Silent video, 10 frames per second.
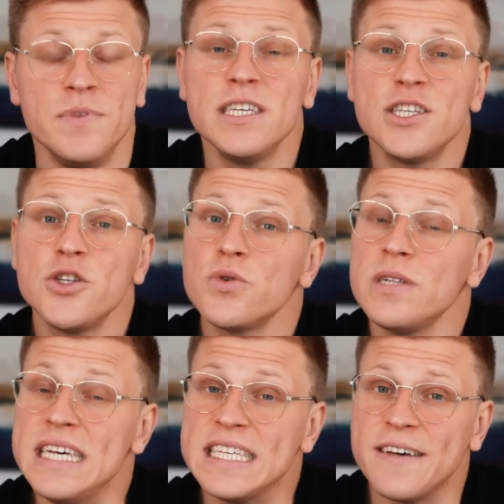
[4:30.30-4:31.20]
This
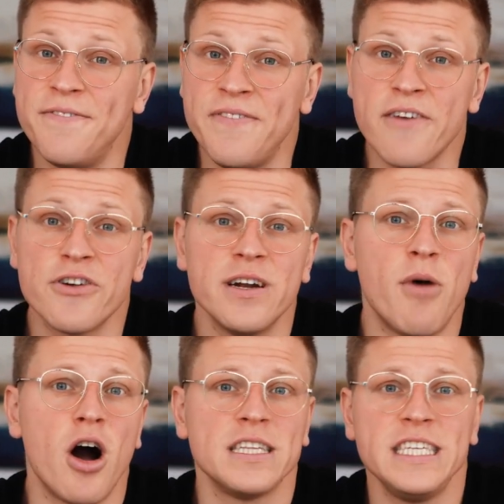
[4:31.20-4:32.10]
tool is a favorite
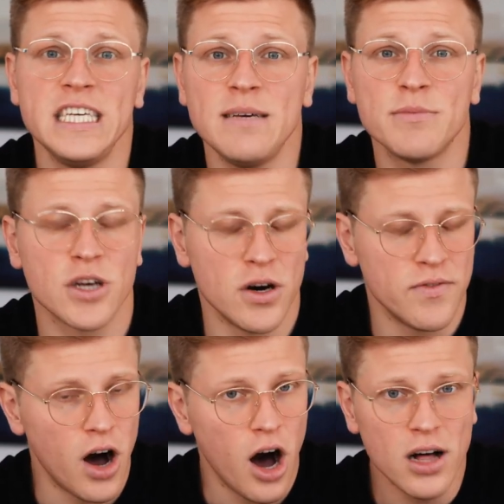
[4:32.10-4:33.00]
among teams
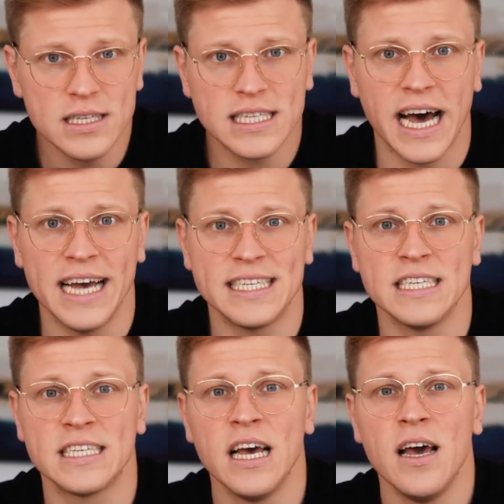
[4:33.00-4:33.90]
of all sizes